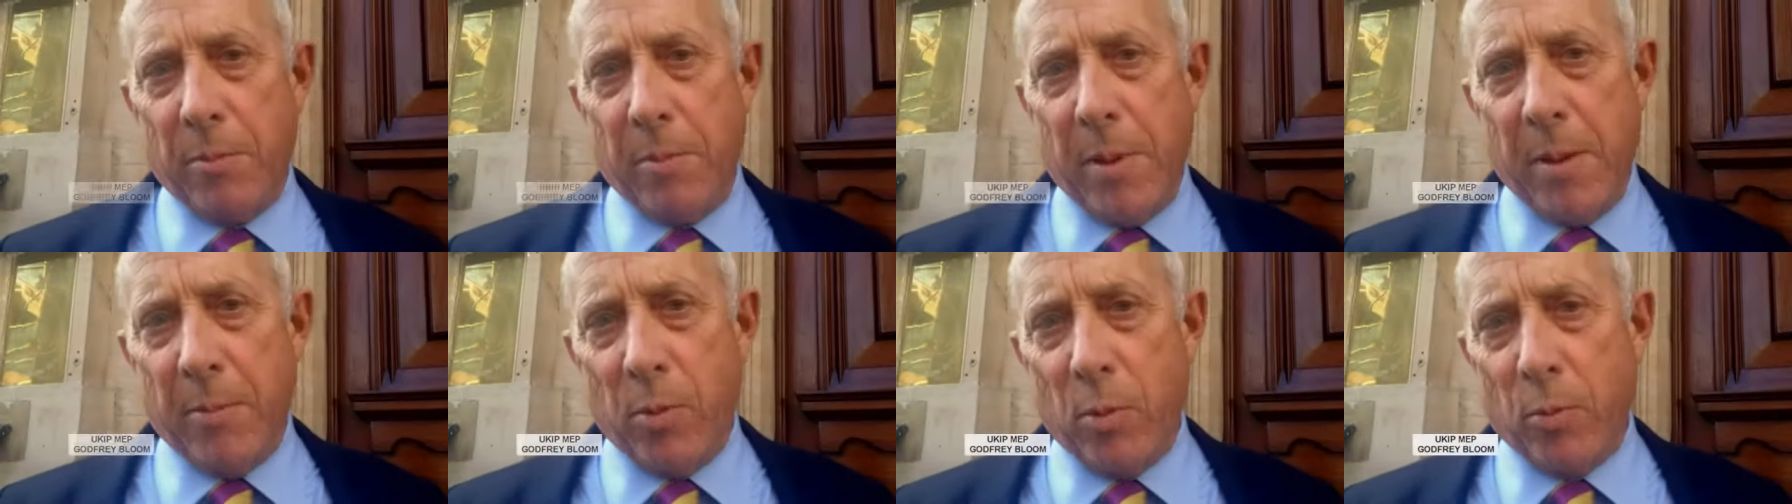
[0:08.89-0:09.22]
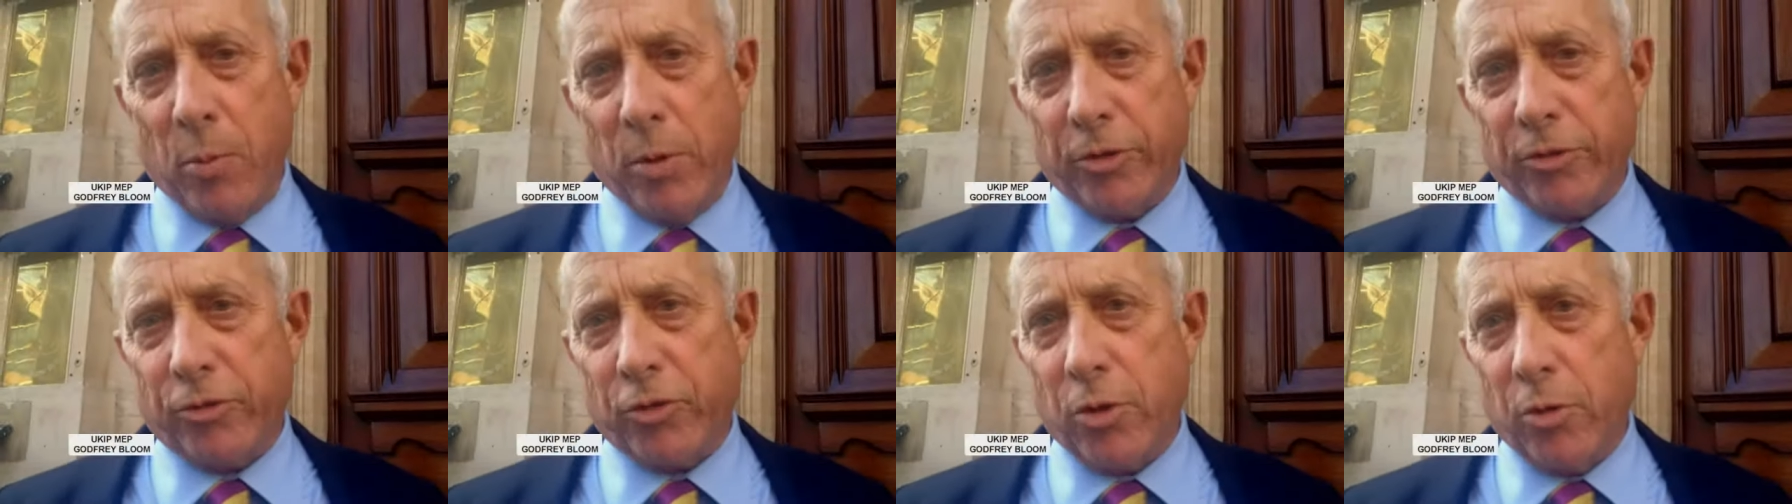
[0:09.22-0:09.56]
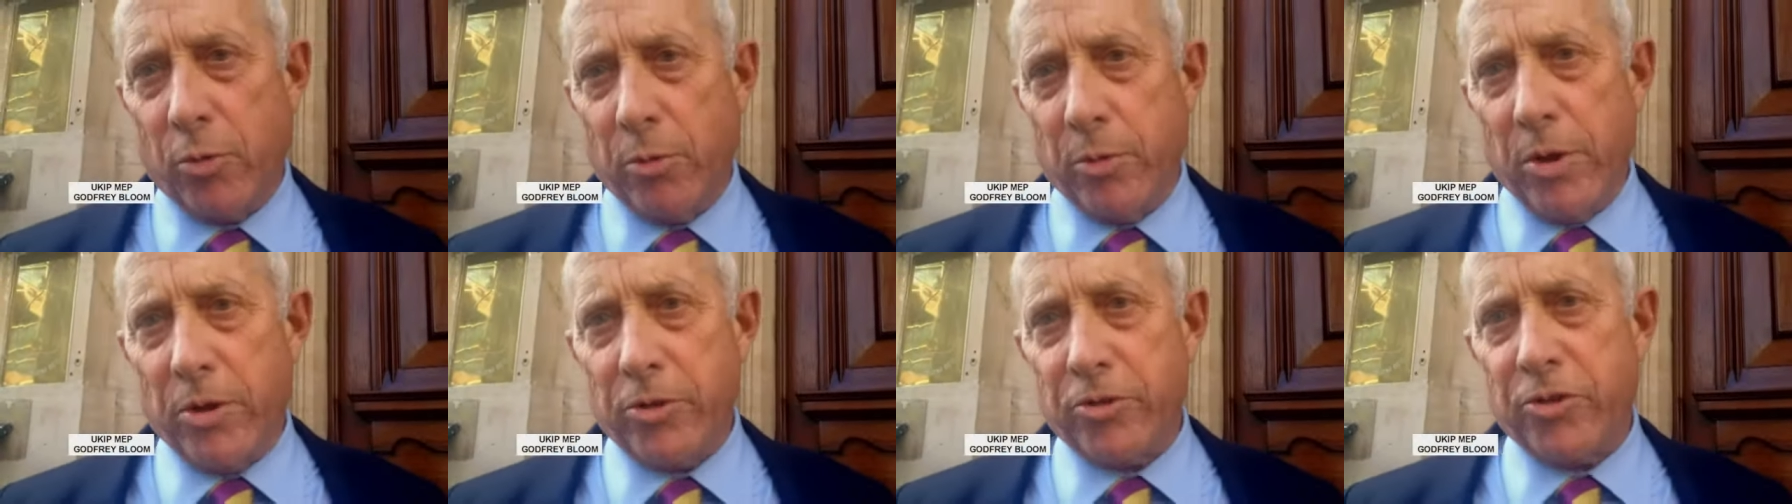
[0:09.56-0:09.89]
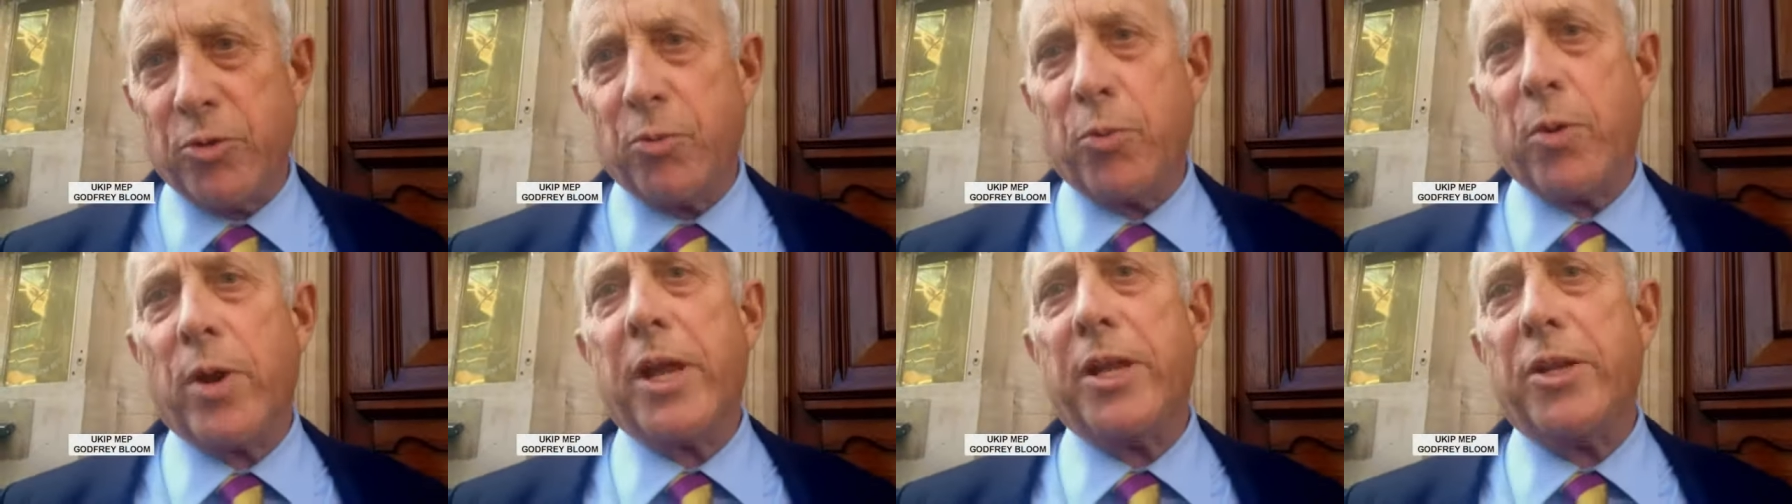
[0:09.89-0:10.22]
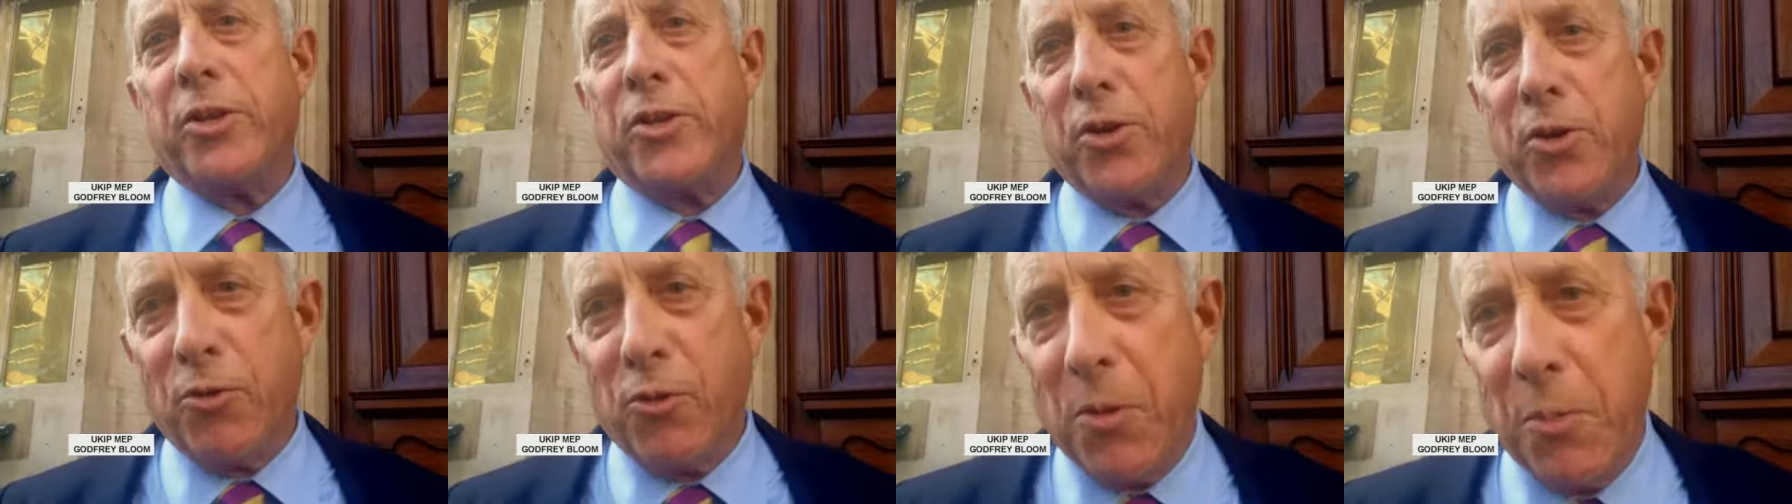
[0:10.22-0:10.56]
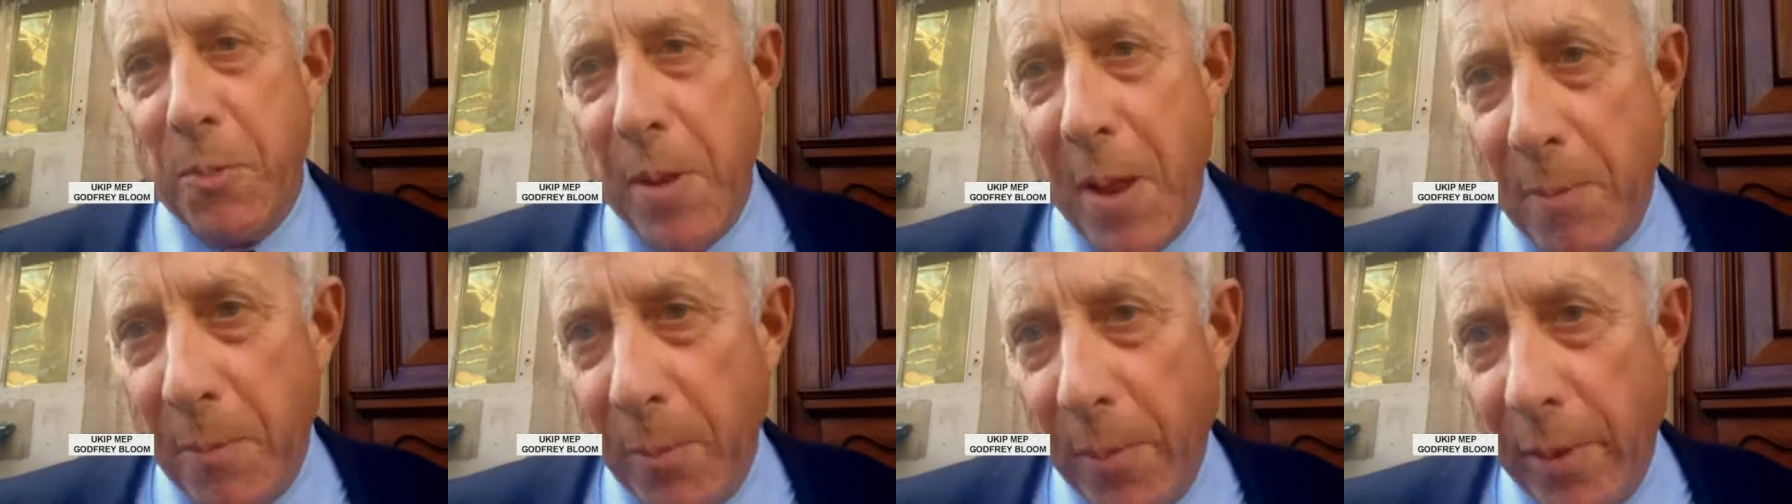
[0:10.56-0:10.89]
remember what's true or not true. What I do
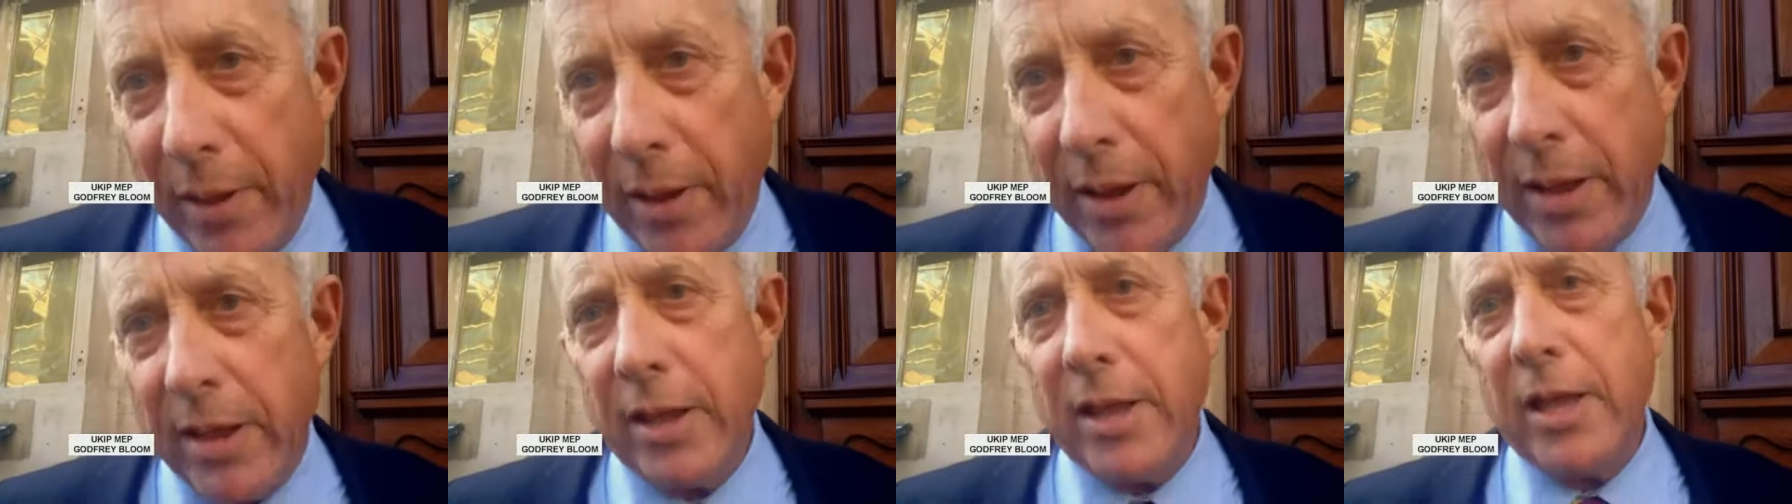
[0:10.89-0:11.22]
remember.